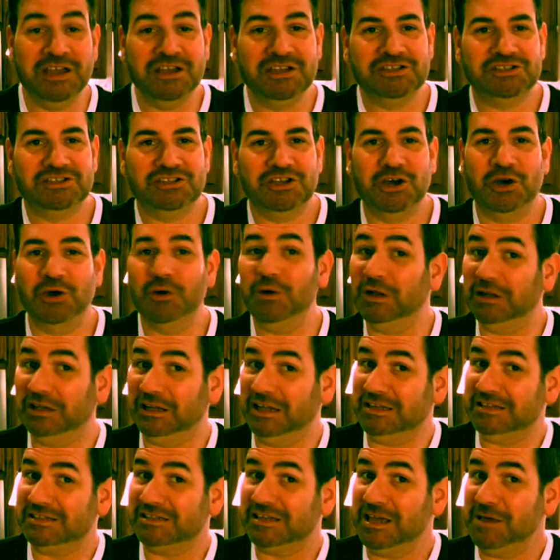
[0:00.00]
So
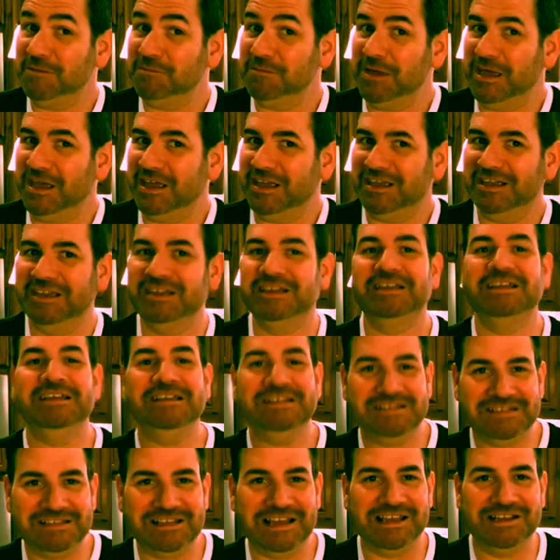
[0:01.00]
let's get baking,
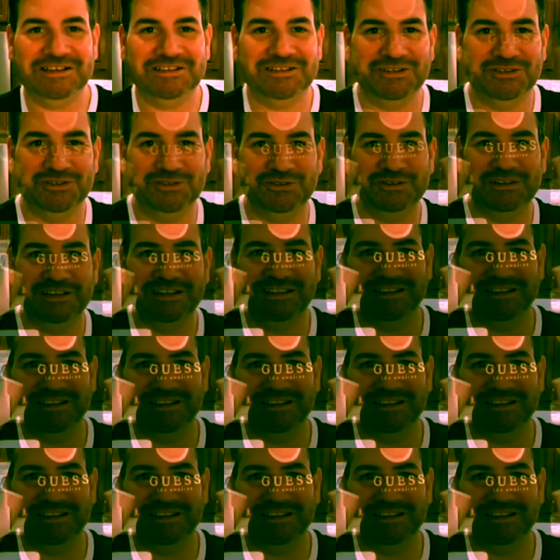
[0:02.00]
stay tuned.